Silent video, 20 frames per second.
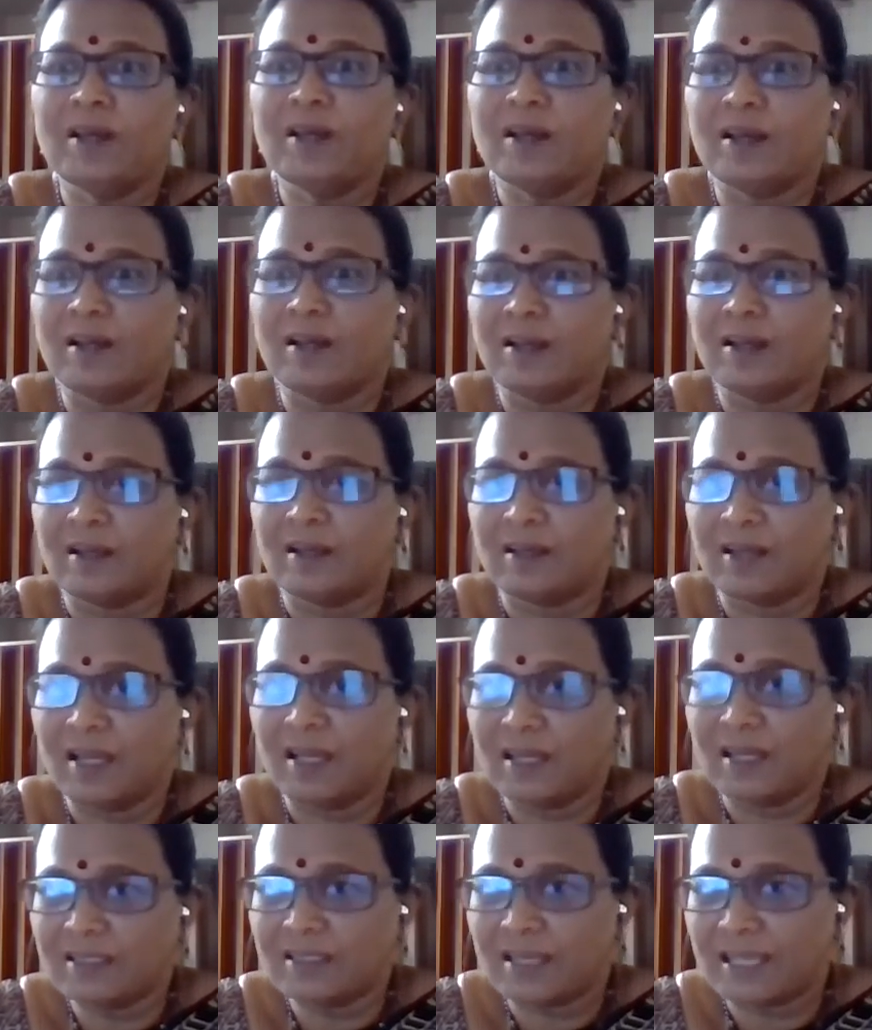
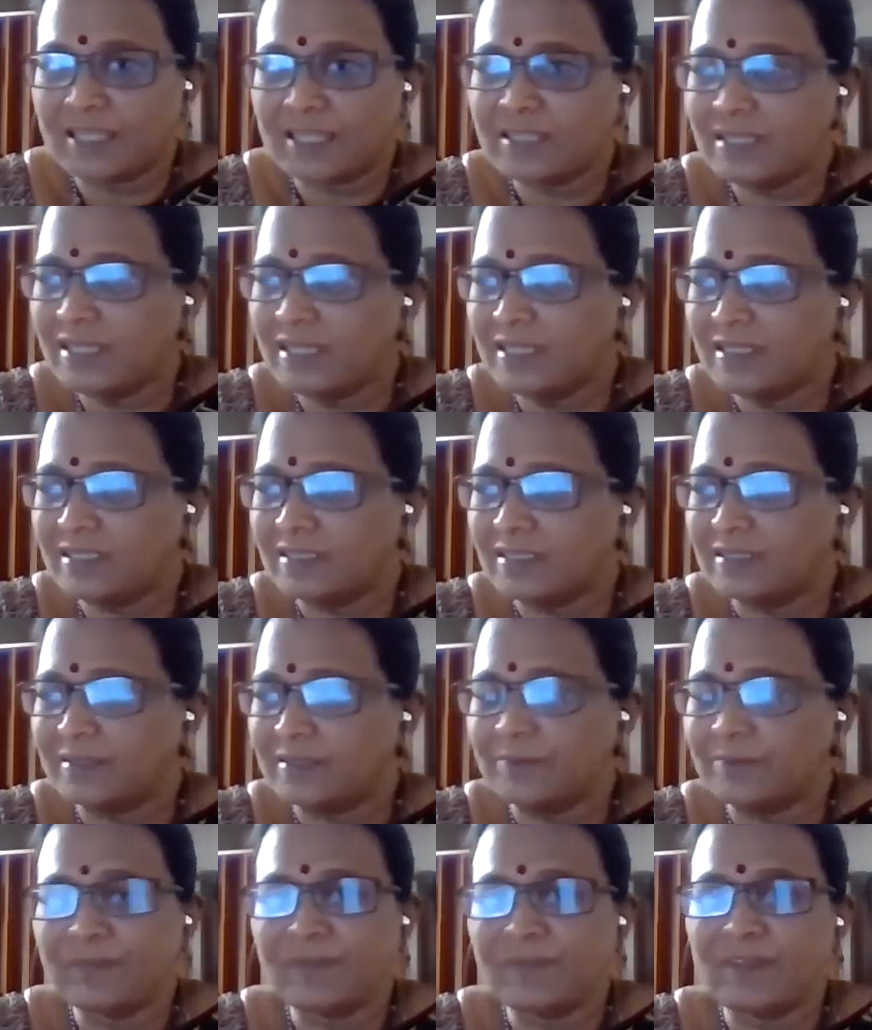I think
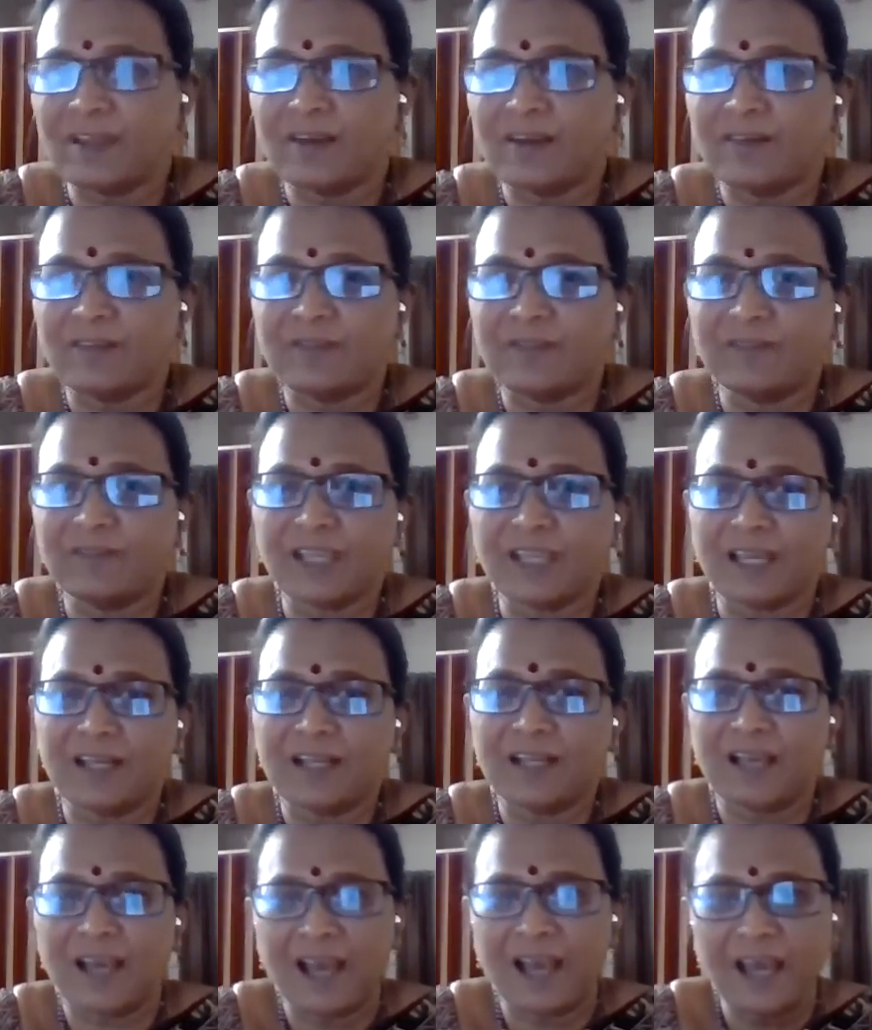we
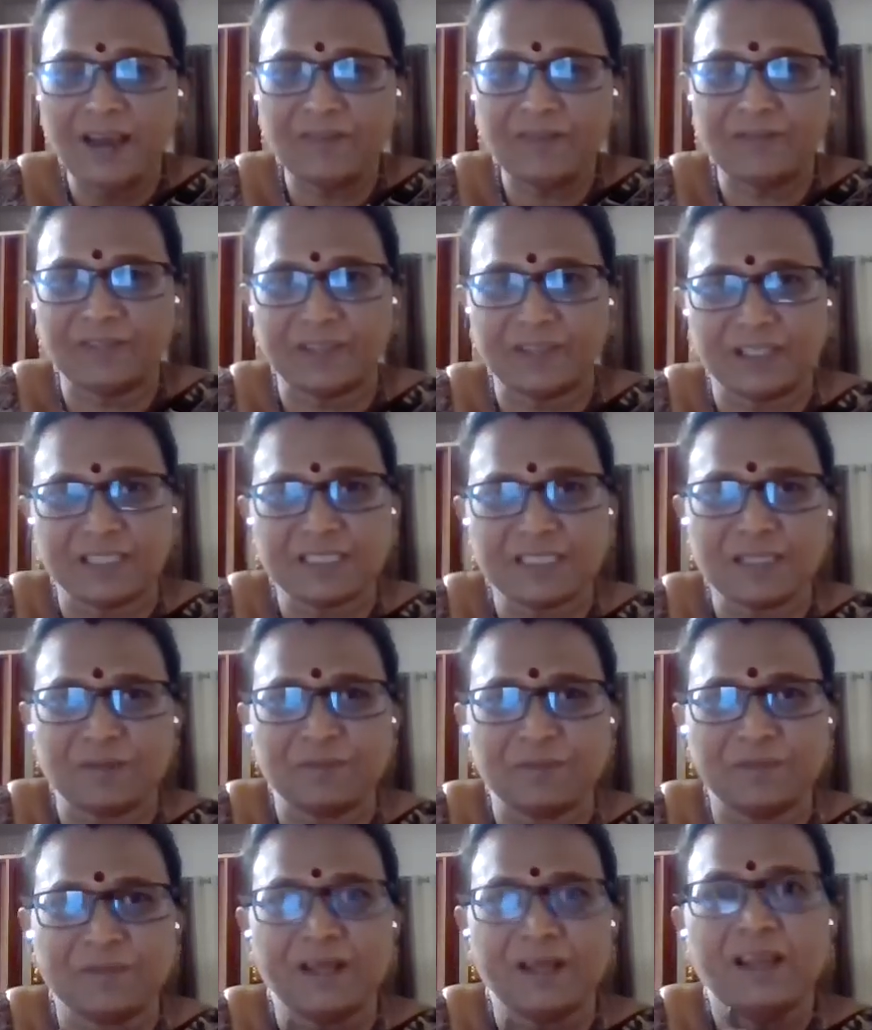can have
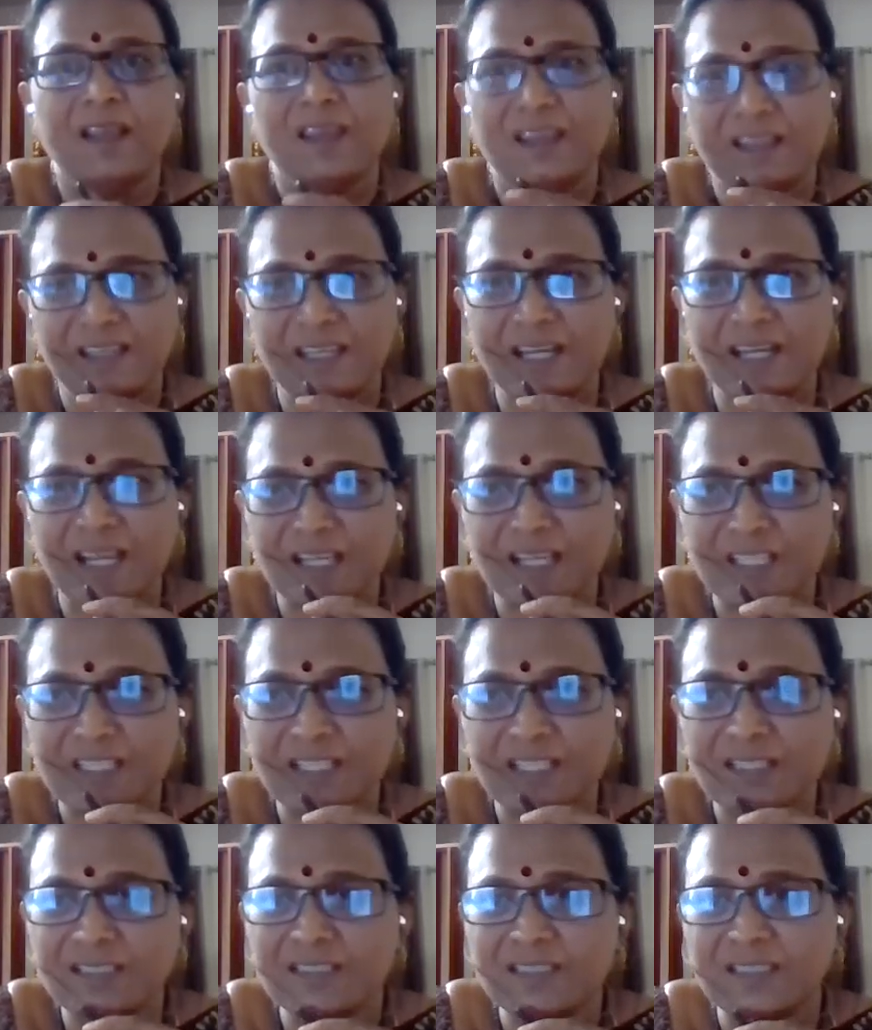some
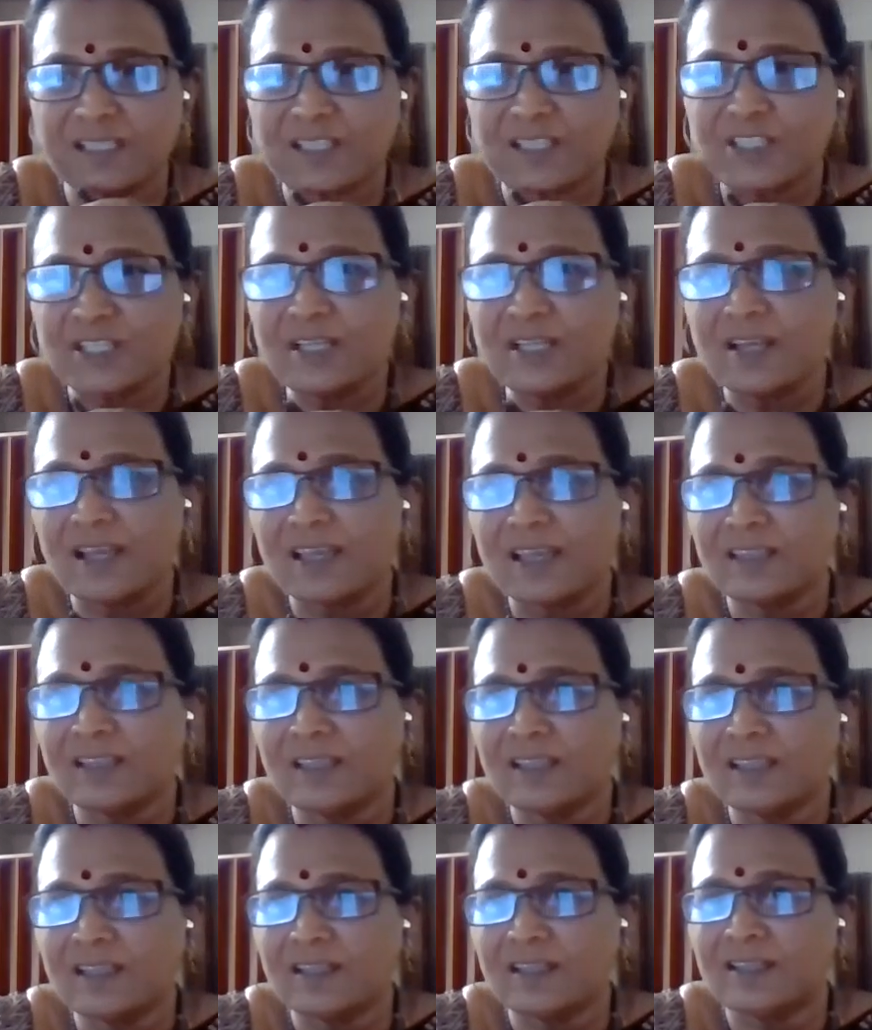interaction session. I
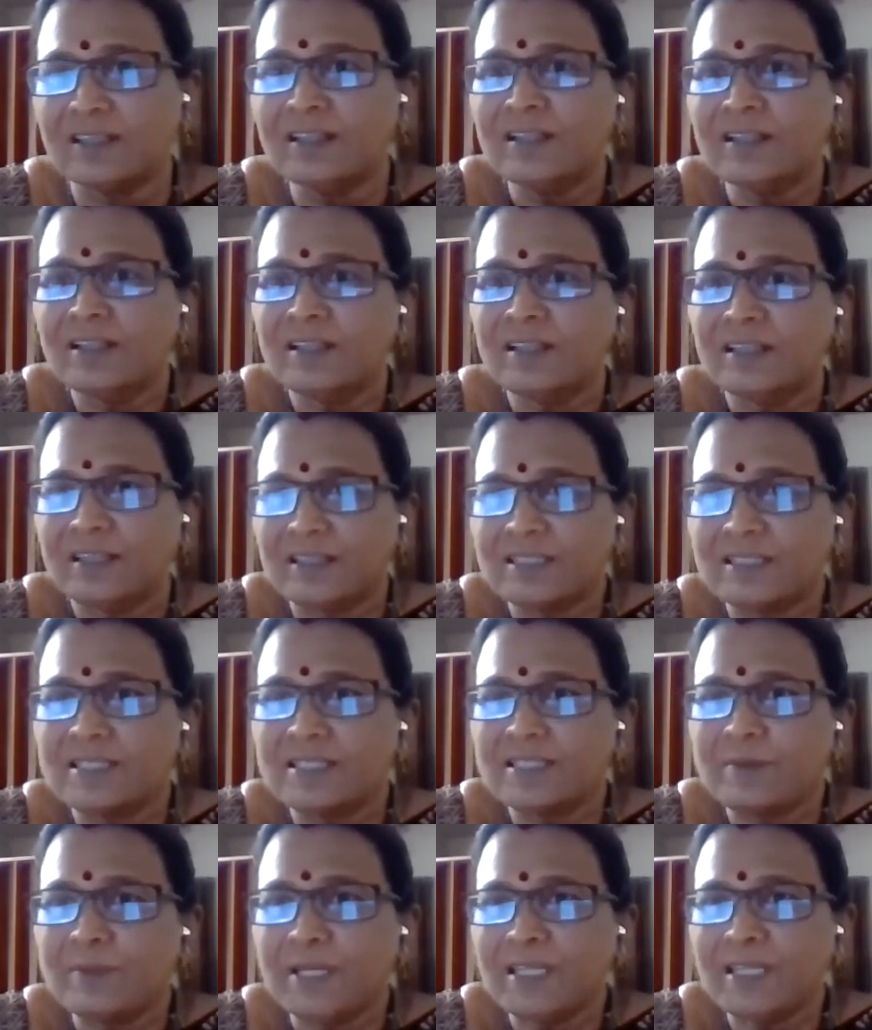think
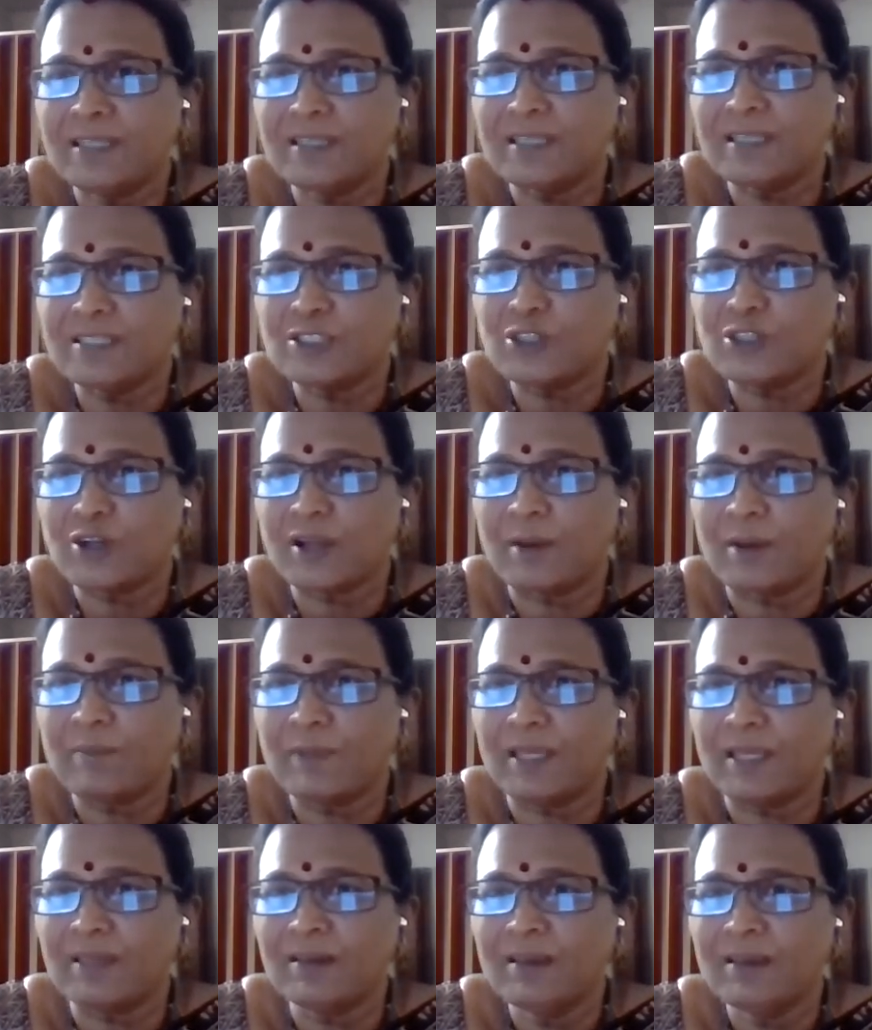many things are
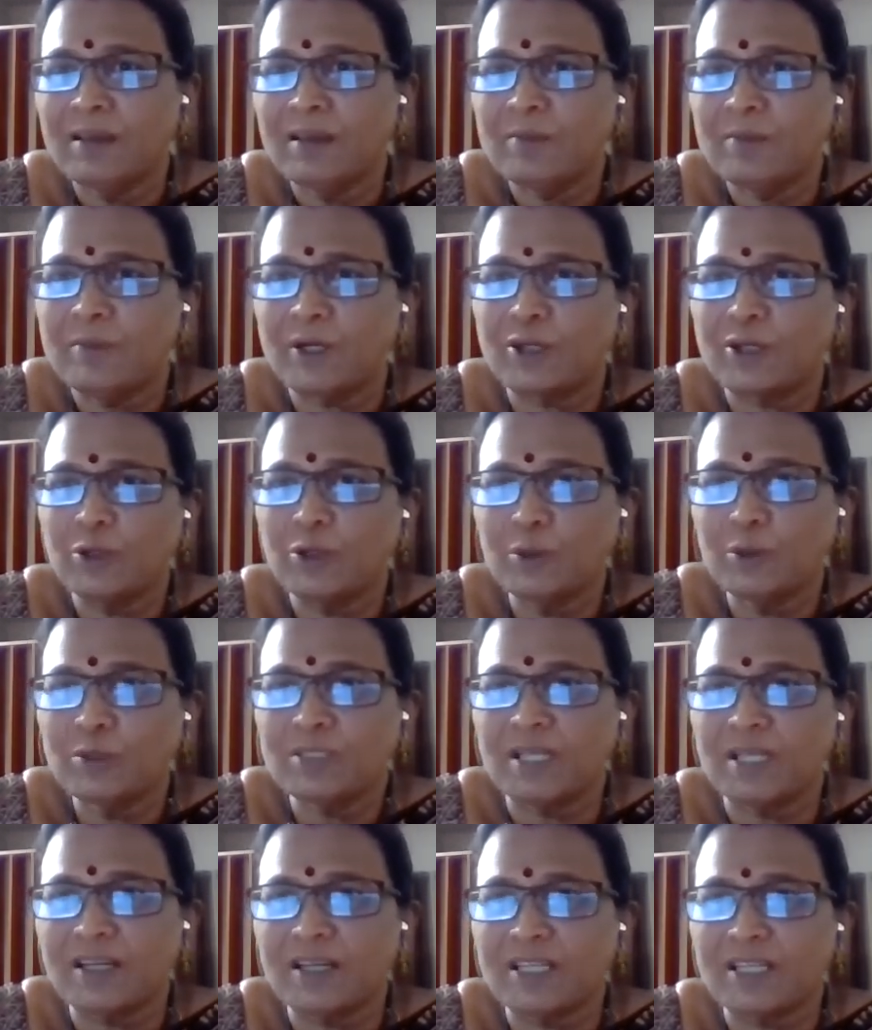coming, but new
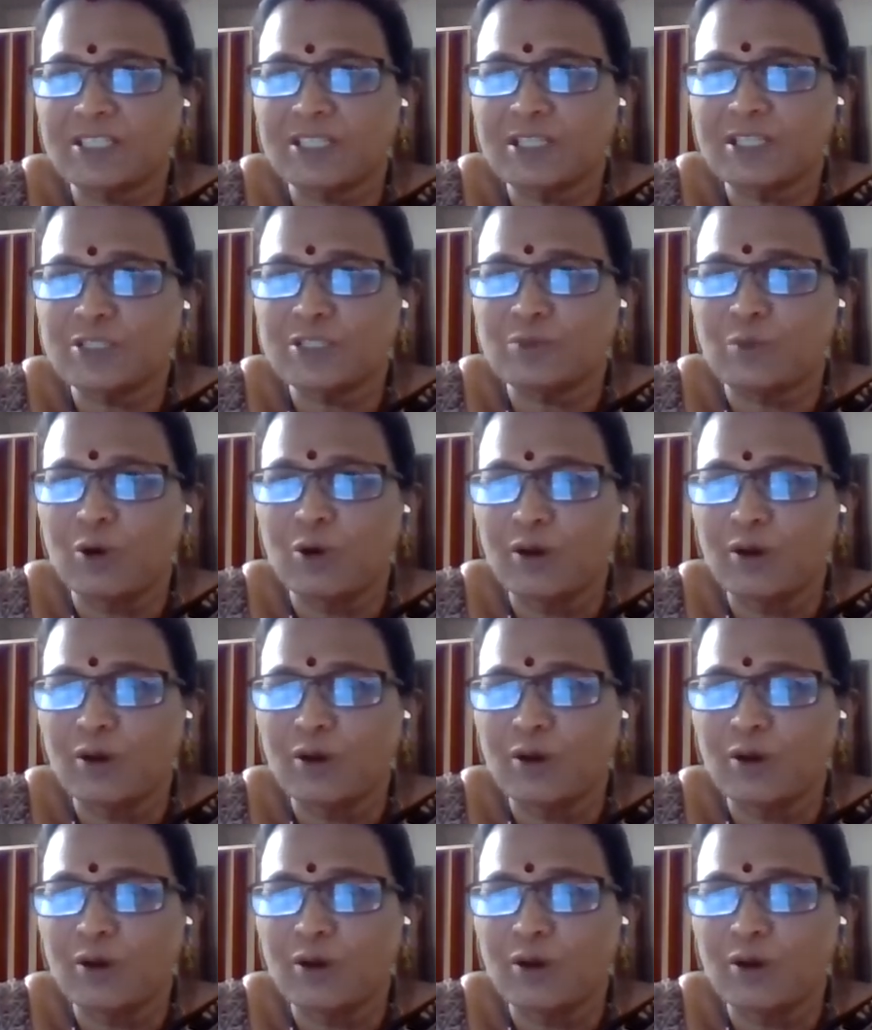generation is more